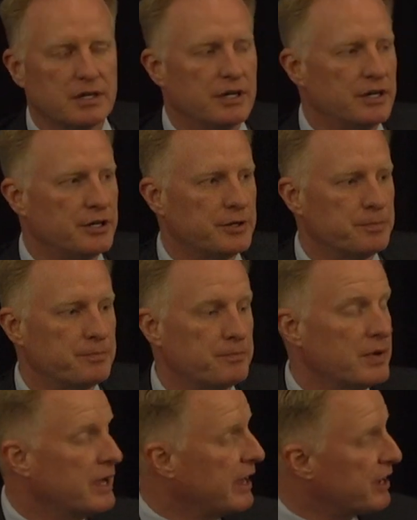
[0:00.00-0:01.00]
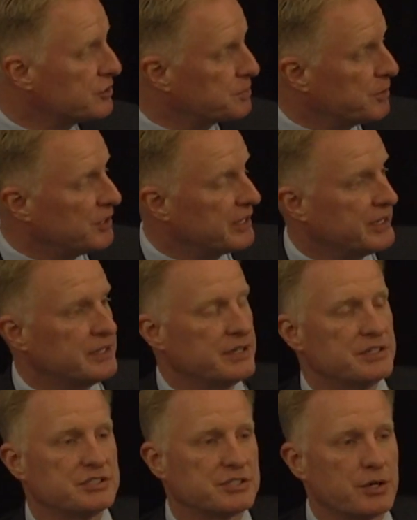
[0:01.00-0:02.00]
House Bill 8
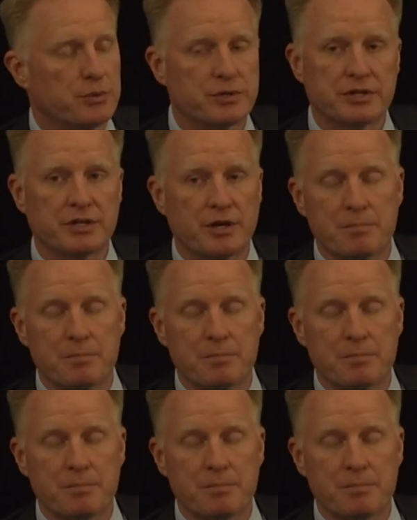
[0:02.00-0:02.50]
is going